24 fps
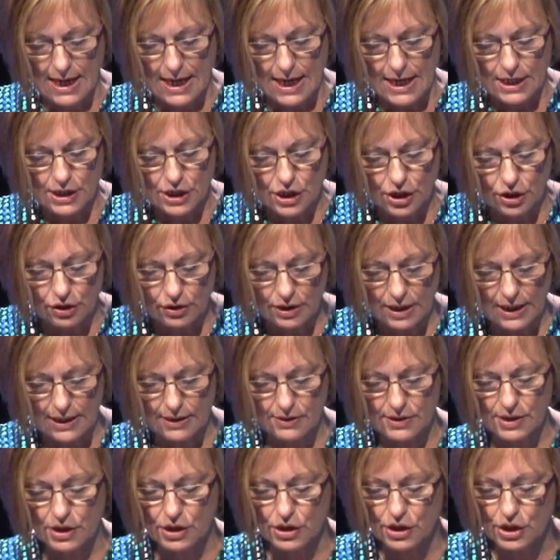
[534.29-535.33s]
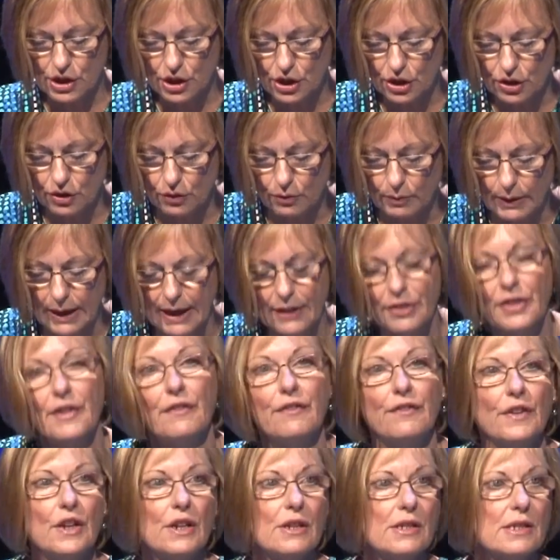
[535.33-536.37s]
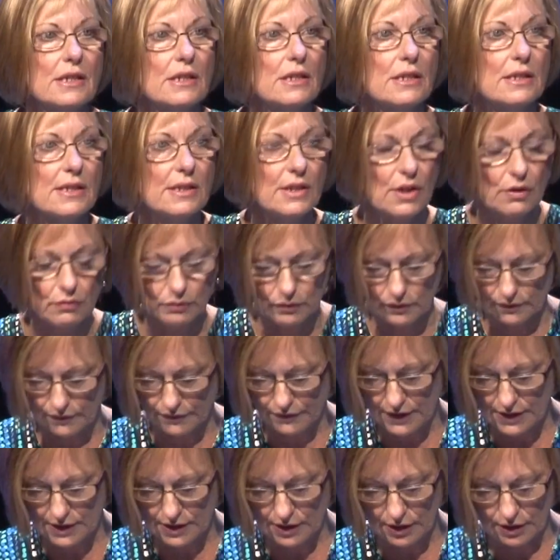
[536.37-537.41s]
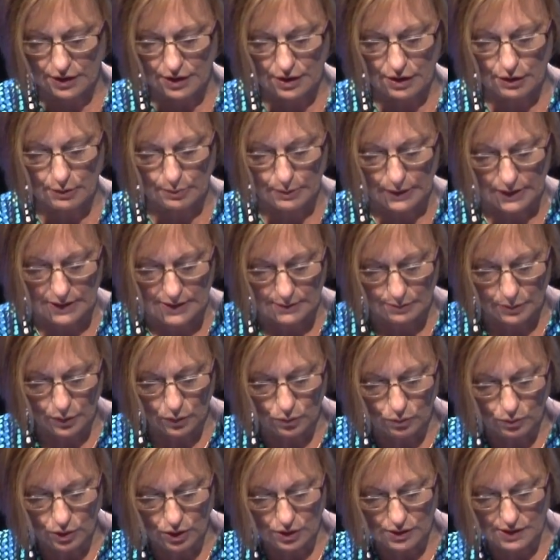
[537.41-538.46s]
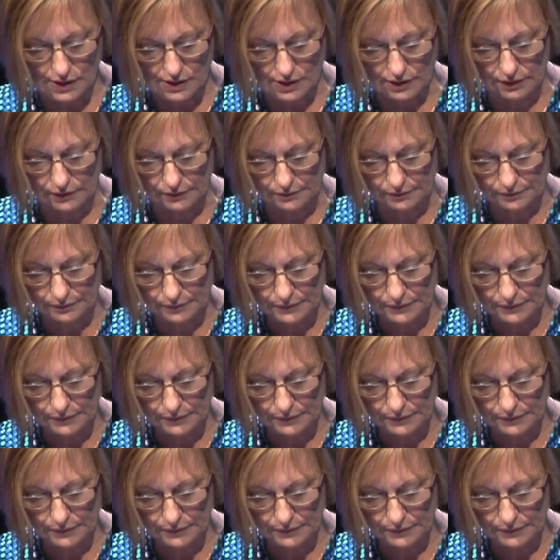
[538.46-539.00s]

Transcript: In 2002, we had the first consultant physiotherapist, Paul Watson.